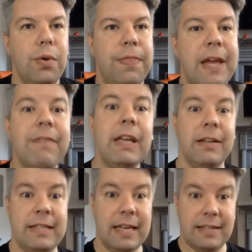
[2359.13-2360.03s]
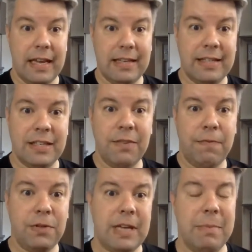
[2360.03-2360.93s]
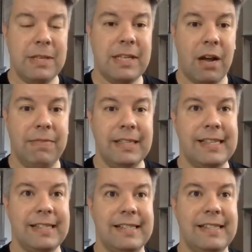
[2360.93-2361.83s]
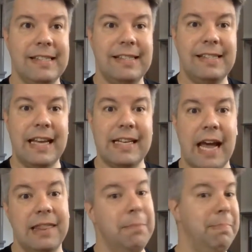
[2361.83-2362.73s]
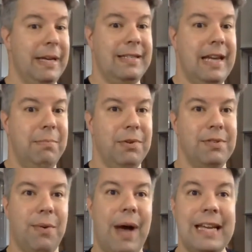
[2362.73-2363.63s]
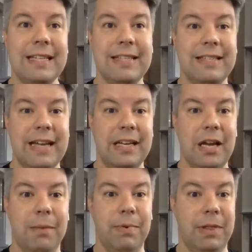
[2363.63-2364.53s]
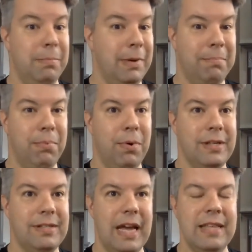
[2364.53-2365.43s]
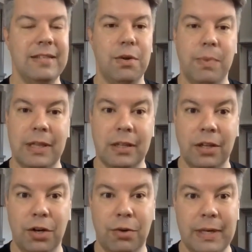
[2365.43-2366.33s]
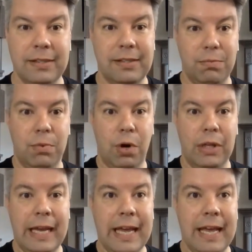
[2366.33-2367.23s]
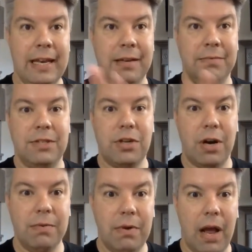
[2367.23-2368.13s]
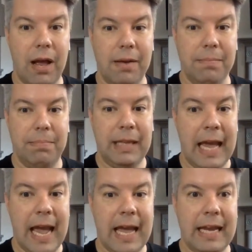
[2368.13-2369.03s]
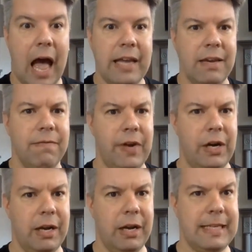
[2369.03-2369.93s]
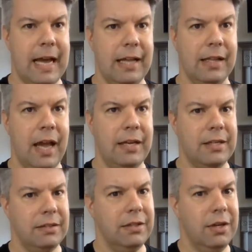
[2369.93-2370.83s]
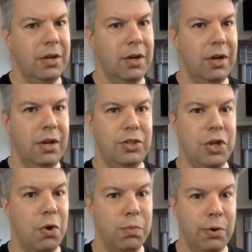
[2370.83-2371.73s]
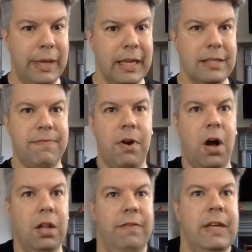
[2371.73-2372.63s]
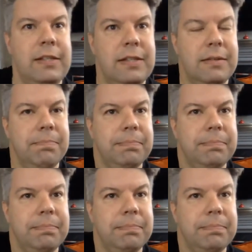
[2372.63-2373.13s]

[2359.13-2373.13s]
think of it as this: Is this the first time Mistoffelees gets to sit at the big table? So I get to stand up with the big boys, and so when the little ones roll in and start playing, I get very upset. Like, don't ruin this for all of us.